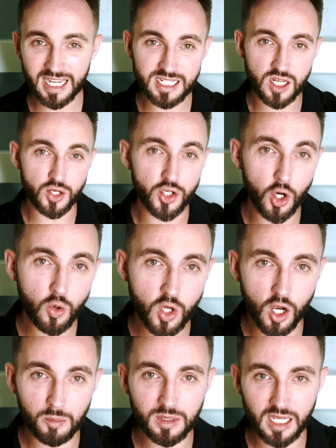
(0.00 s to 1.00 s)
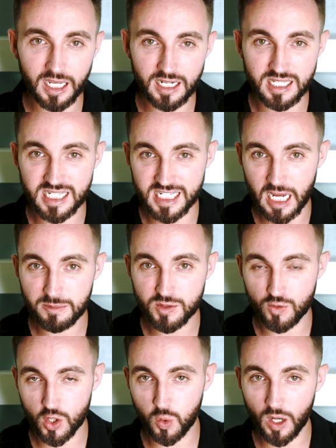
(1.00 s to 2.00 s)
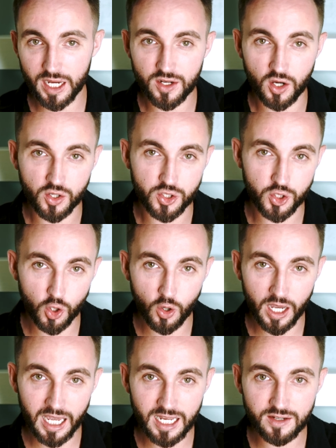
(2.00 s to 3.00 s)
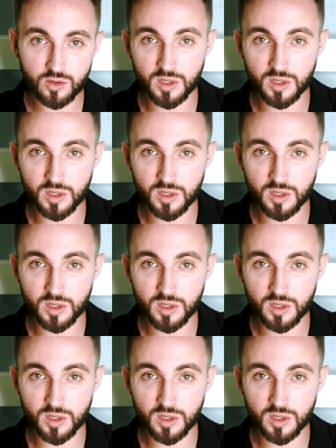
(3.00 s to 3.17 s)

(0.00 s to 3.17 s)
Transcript: is no complicated steps required on your end.